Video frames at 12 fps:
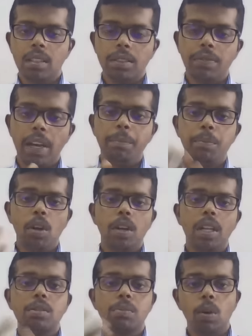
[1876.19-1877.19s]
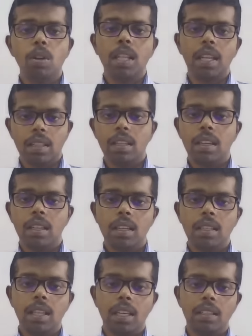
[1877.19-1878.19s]
5 products more than
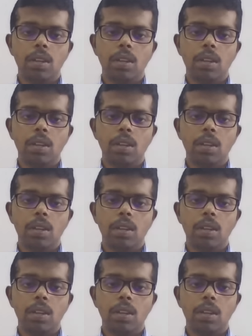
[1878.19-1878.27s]
that.